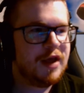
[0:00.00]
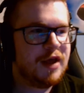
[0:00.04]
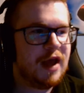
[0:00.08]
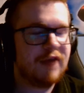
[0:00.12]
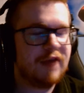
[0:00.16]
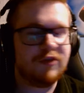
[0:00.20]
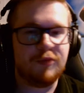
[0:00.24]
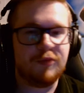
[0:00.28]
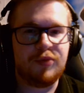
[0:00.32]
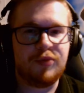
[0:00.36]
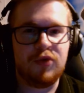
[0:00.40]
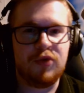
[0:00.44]

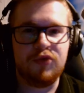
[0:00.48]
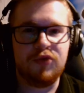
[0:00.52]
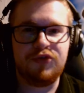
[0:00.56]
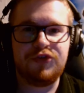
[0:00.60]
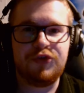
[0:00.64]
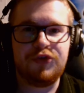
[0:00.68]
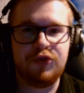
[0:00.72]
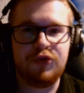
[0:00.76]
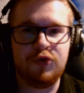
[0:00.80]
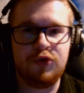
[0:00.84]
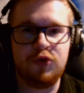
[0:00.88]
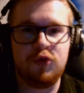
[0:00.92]
as
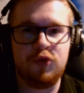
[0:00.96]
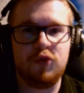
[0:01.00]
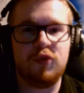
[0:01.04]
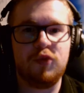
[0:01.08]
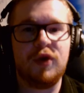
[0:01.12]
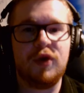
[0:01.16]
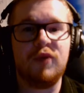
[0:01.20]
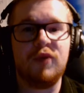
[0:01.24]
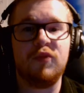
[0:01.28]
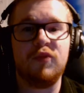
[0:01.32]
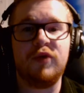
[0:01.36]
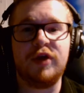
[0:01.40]
opposed to
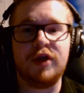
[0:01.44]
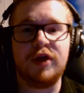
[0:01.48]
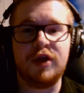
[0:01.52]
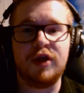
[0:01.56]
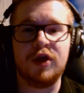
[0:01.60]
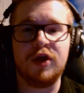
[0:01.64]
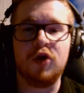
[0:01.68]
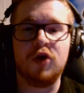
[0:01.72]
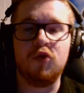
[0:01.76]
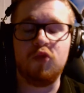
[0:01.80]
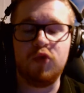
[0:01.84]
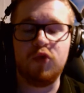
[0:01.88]
when
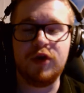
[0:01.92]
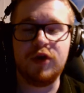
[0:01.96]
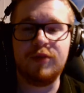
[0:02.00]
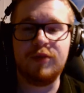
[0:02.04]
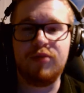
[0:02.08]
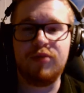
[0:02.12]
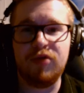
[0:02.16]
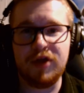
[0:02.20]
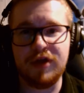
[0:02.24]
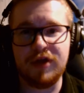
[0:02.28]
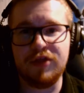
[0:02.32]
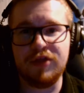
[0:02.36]
we
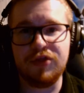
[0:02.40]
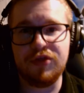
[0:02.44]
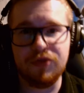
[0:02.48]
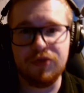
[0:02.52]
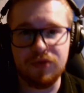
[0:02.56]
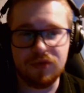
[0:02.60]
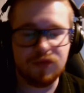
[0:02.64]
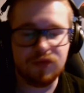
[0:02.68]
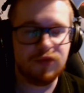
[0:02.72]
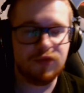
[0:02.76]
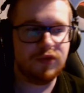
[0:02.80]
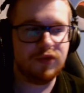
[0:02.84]
replay
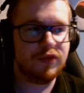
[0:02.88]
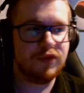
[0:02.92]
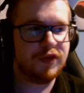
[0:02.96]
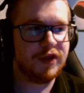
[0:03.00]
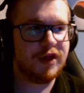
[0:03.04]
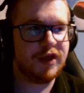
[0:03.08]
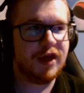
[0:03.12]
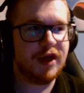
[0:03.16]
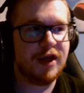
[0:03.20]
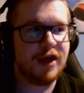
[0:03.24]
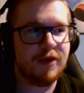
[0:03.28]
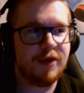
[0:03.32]
through the
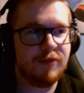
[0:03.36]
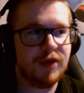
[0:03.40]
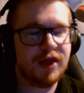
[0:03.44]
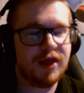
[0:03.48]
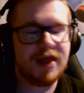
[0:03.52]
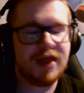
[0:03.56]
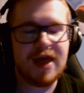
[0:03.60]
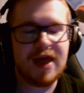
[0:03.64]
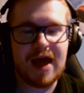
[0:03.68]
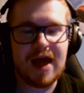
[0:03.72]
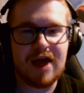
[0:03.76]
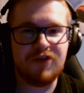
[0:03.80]
game
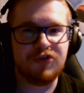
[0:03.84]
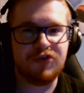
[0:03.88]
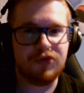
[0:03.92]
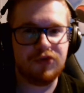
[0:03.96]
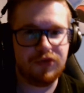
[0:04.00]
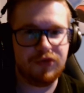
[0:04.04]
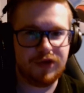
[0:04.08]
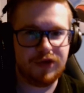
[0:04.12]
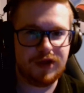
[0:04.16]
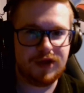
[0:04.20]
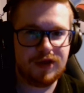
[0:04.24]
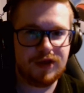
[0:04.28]

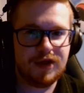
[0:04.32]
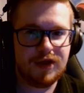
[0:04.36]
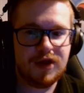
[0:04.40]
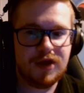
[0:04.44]
casually.